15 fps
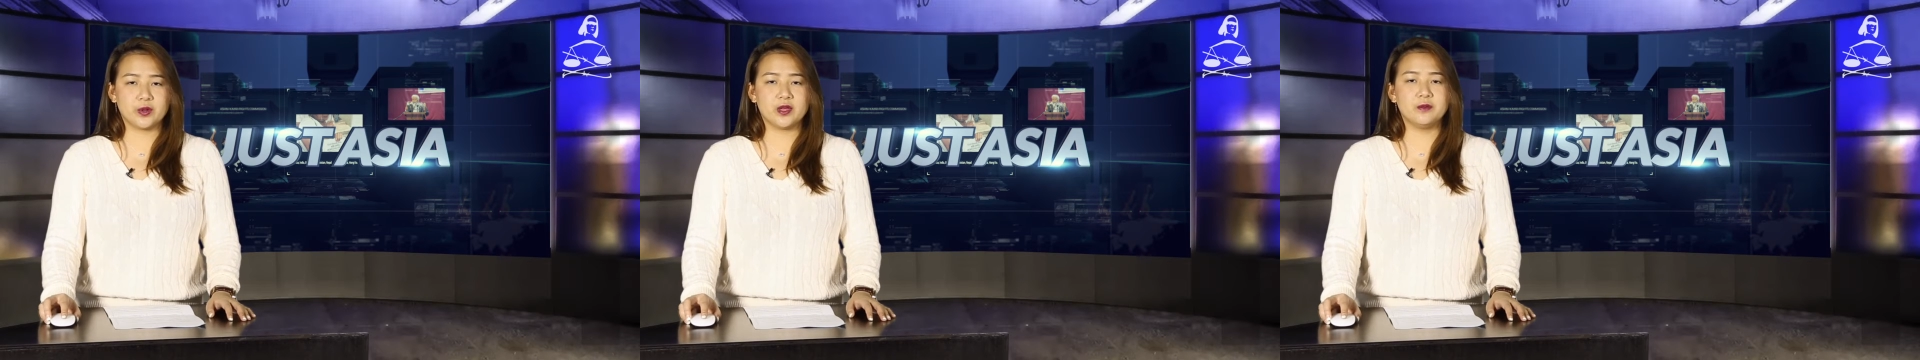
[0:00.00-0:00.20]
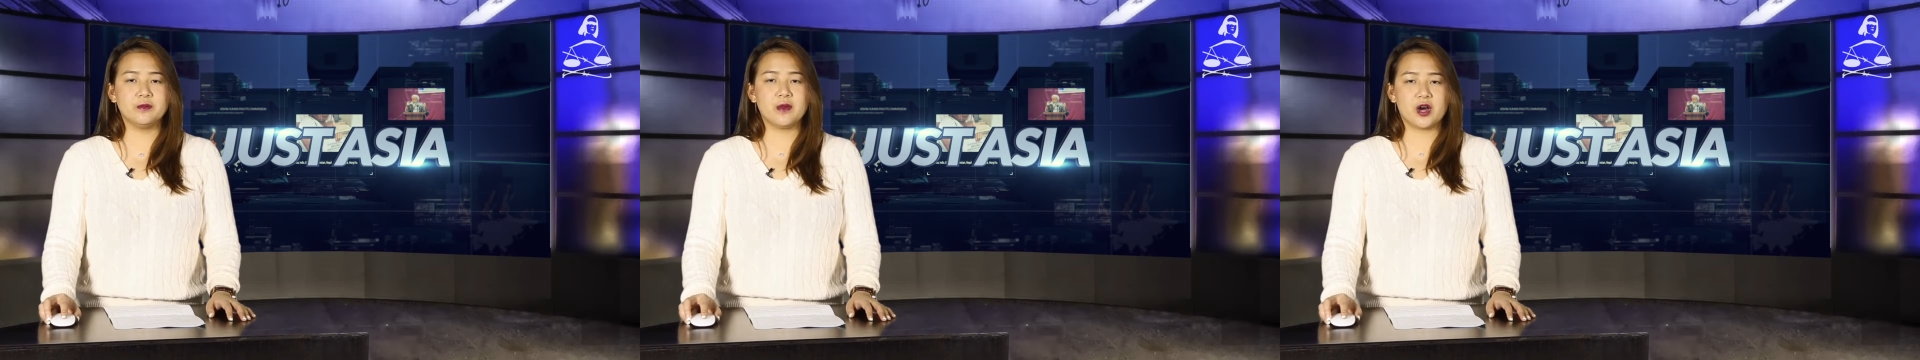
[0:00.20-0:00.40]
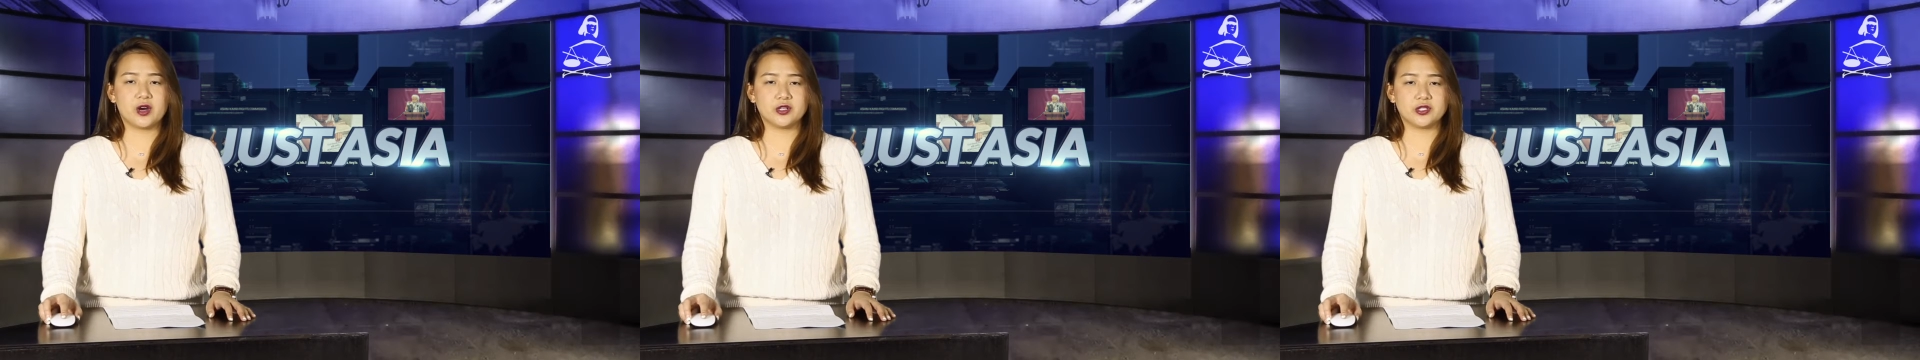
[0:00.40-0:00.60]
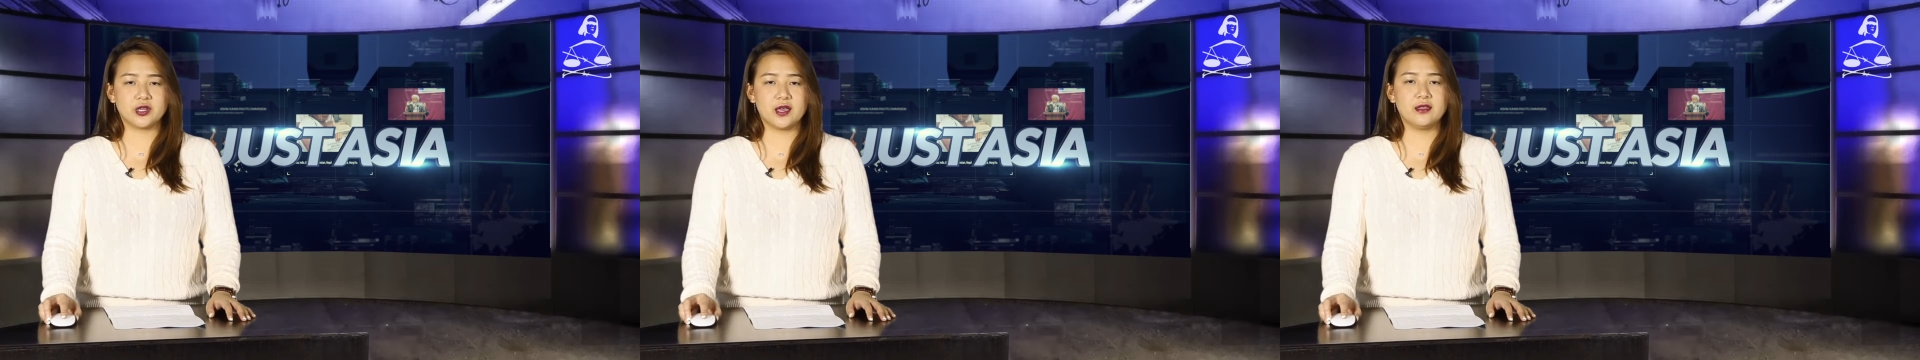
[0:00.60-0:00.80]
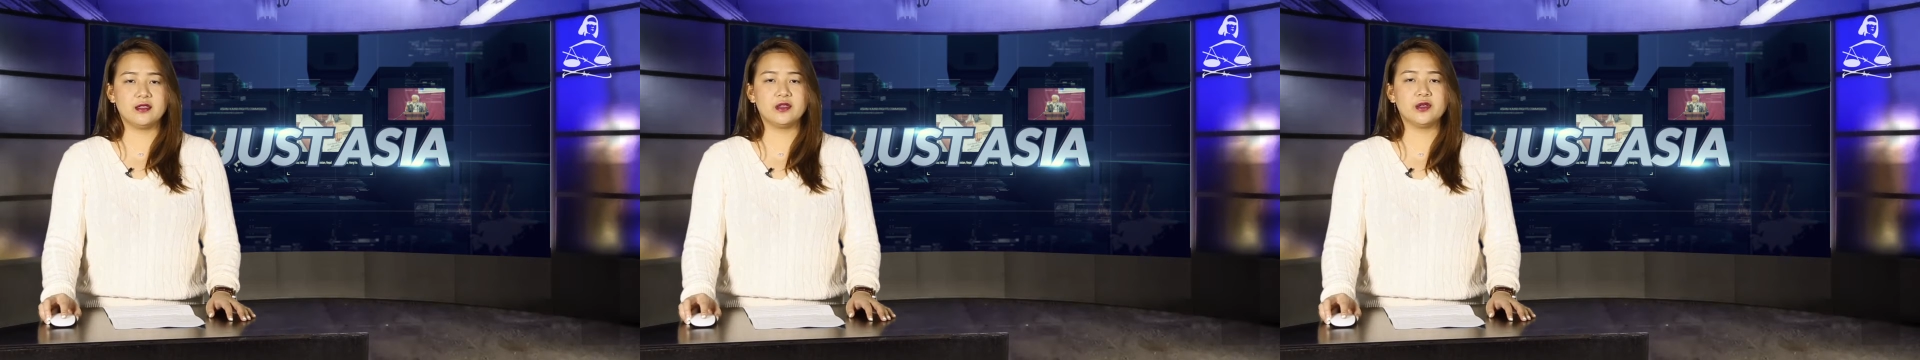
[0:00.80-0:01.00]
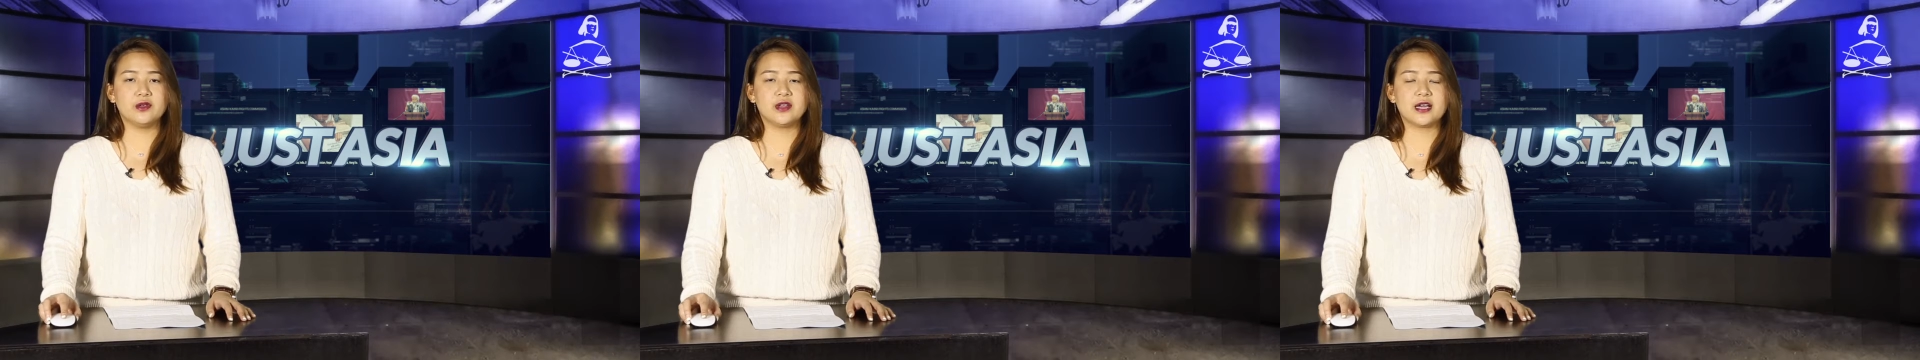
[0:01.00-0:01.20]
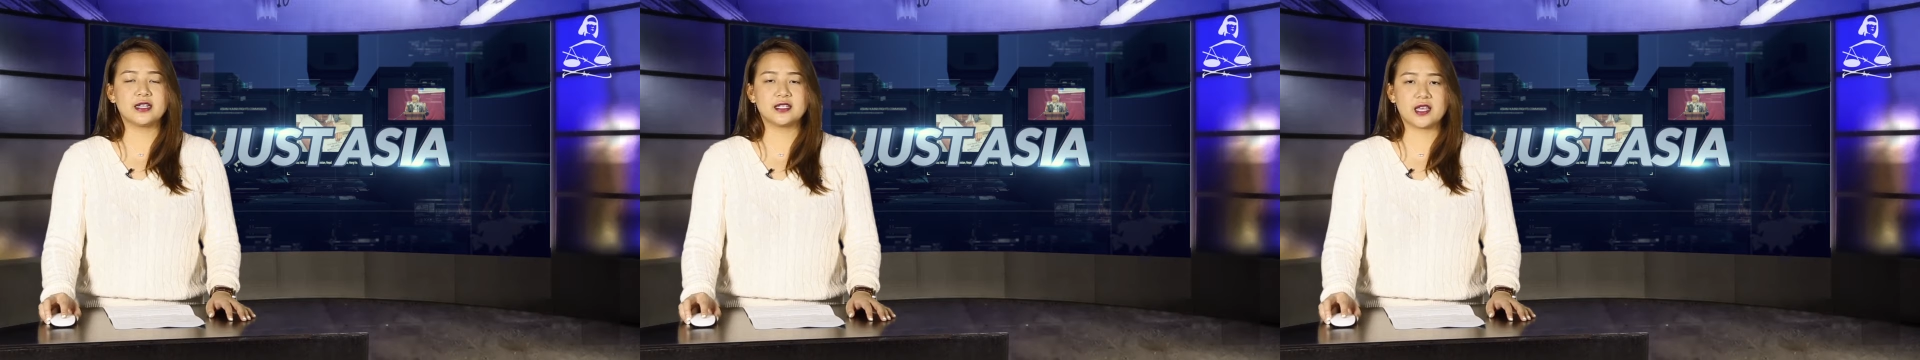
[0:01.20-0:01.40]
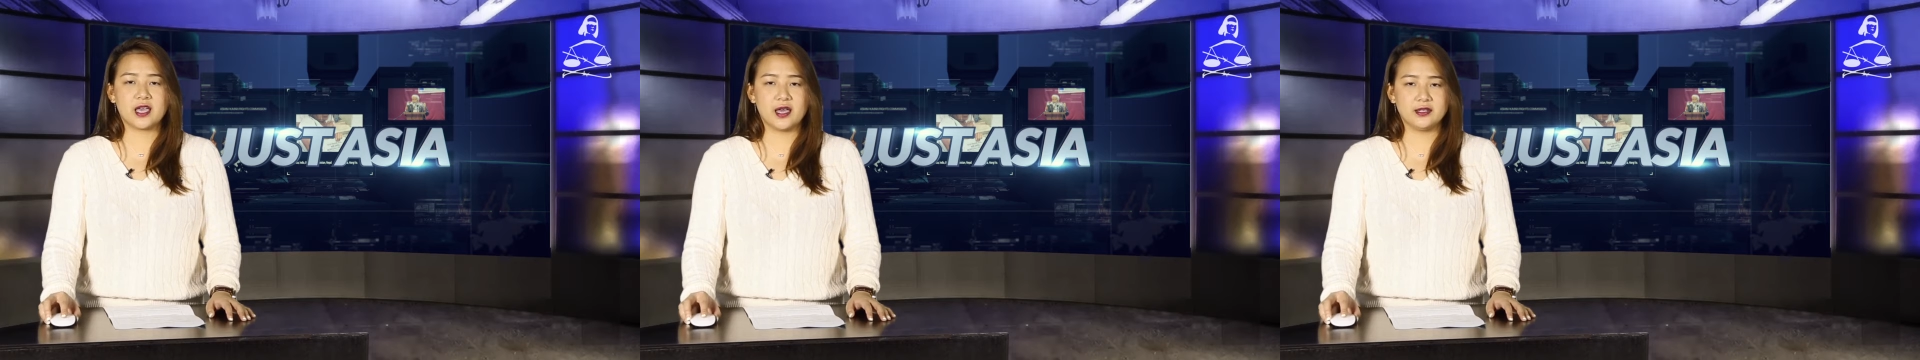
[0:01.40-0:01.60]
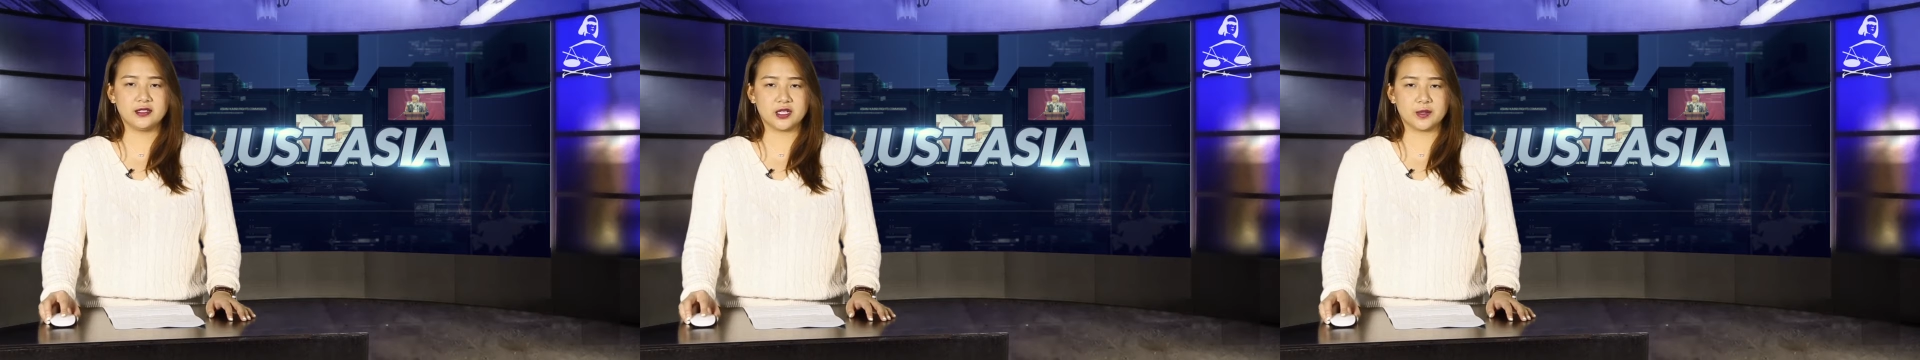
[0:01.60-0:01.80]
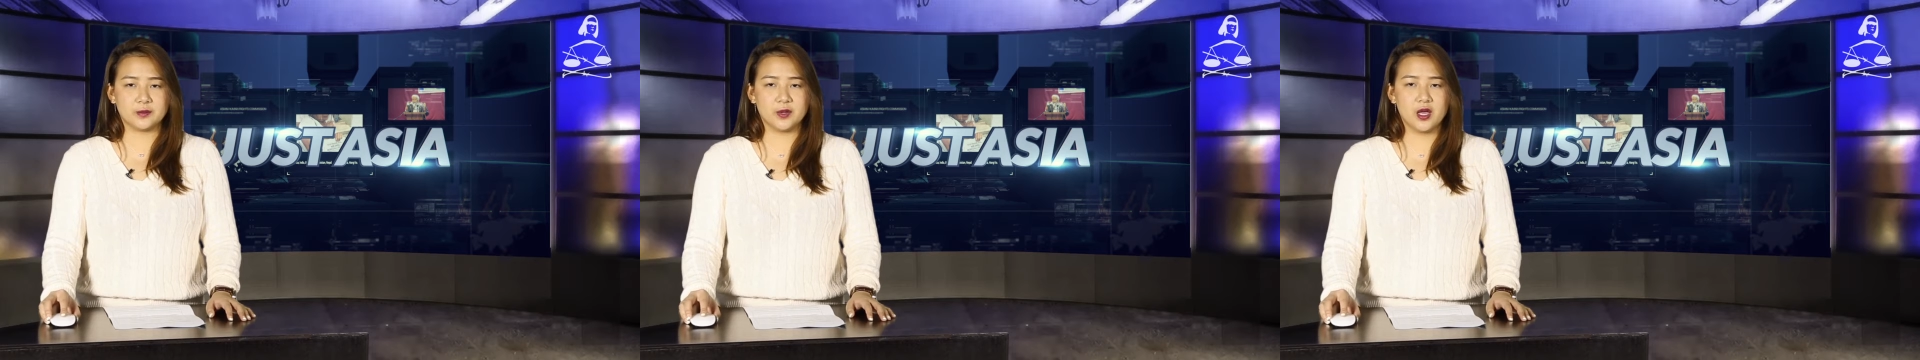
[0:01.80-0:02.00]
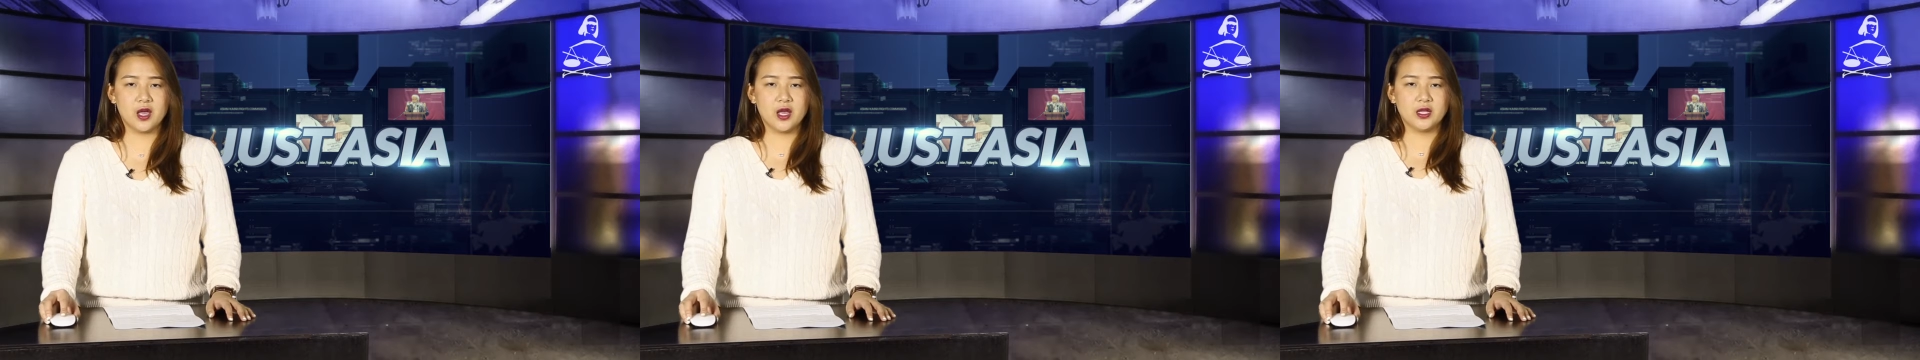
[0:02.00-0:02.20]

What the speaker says: in March in the United Kingdom